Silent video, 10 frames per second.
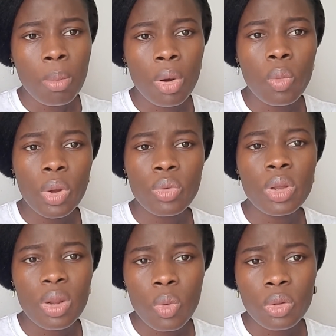But when you
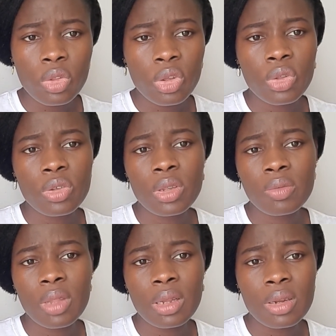are the one talking
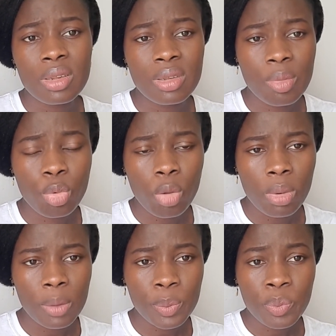yourself down, this is a
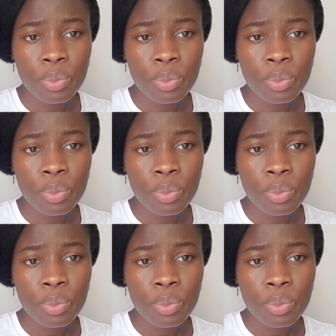problem,